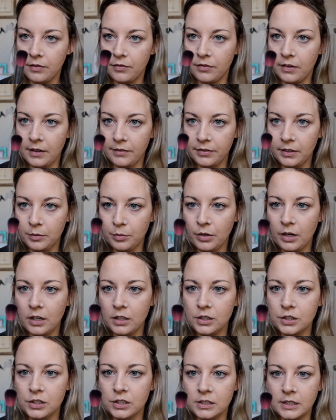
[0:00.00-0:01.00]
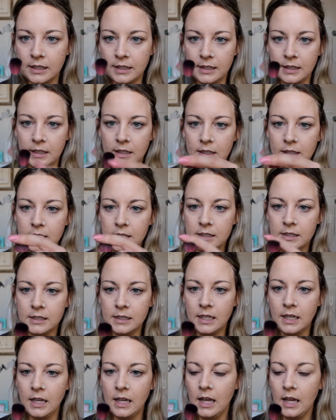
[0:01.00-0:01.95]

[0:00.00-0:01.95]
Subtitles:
fluffy brush like this